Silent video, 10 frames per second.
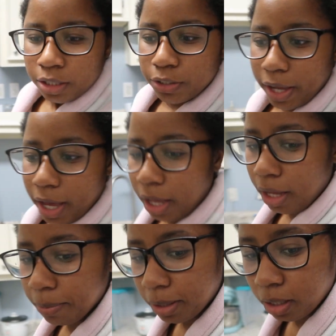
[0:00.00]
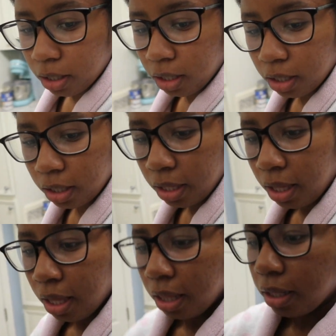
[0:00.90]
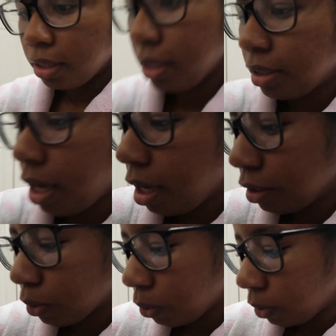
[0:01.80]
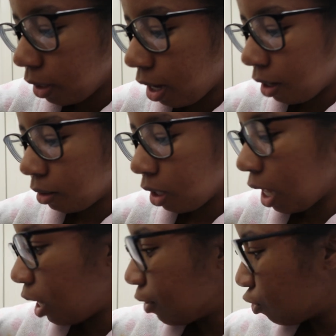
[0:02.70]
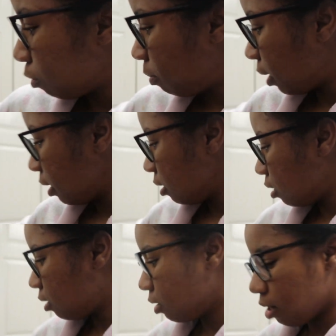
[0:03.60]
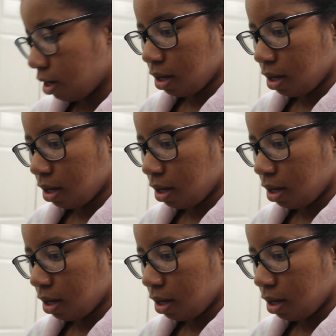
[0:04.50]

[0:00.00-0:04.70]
So yeah, I'm gonna let these eggs cool down a little bit